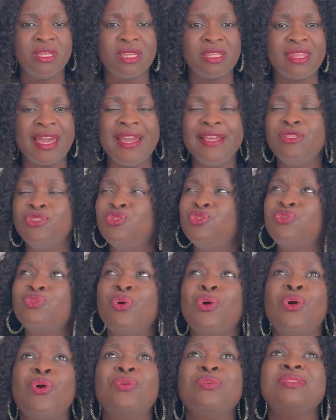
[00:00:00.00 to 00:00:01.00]
that is
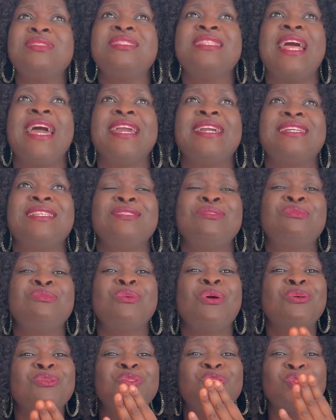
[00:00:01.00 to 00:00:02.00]

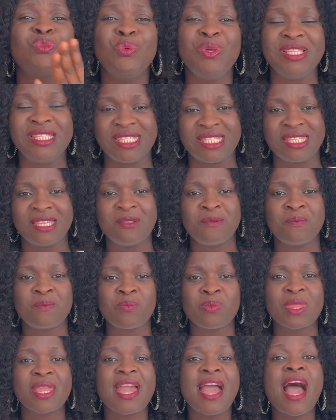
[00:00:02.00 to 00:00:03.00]
so sweet.
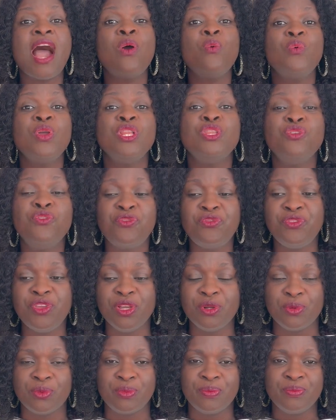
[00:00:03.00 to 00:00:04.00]
How will you feel